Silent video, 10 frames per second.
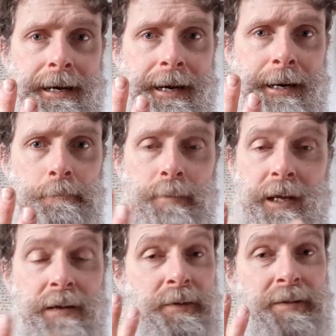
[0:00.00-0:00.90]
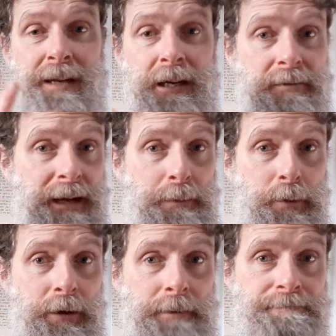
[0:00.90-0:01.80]
Um, and if you think of
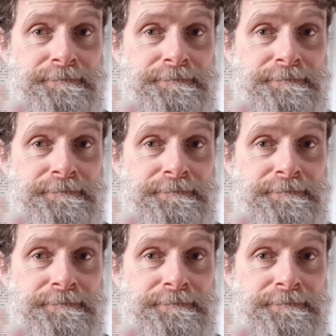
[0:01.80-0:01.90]
anybody